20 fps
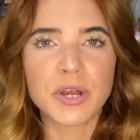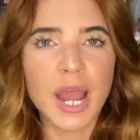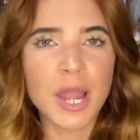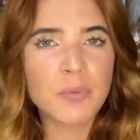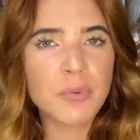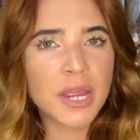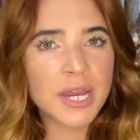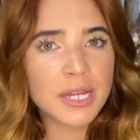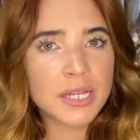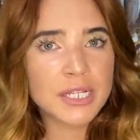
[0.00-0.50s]
I
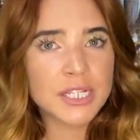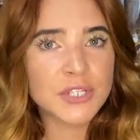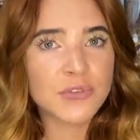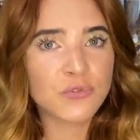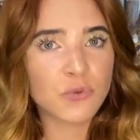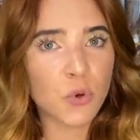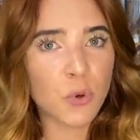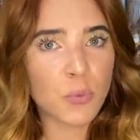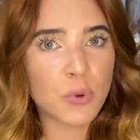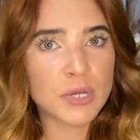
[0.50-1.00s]
rated this a
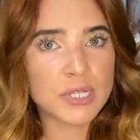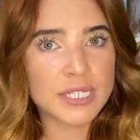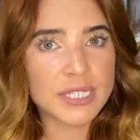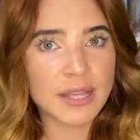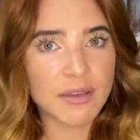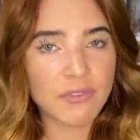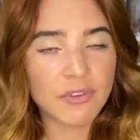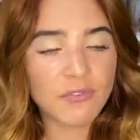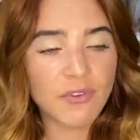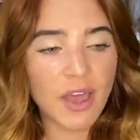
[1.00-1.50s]

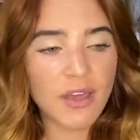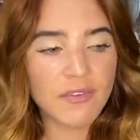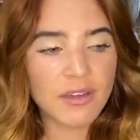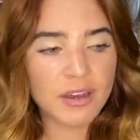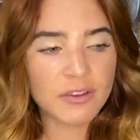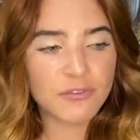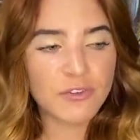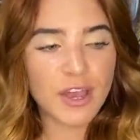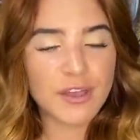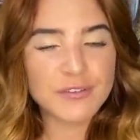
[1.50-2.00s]
4.75 out
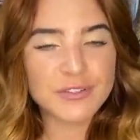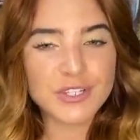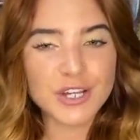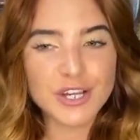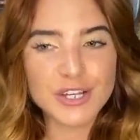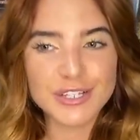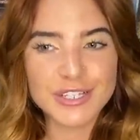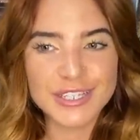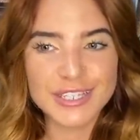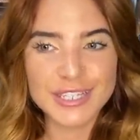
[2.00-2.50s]
of five
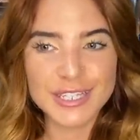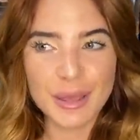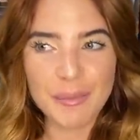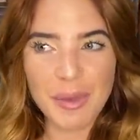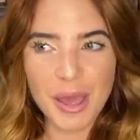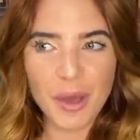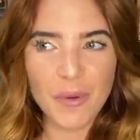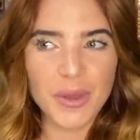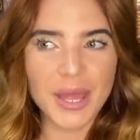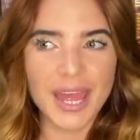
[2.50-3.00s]
stars and
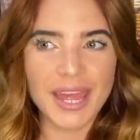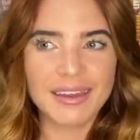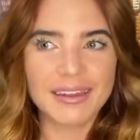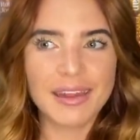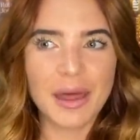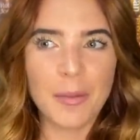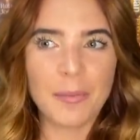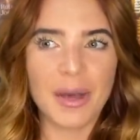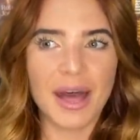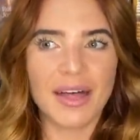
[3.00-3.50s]
somehow it ended up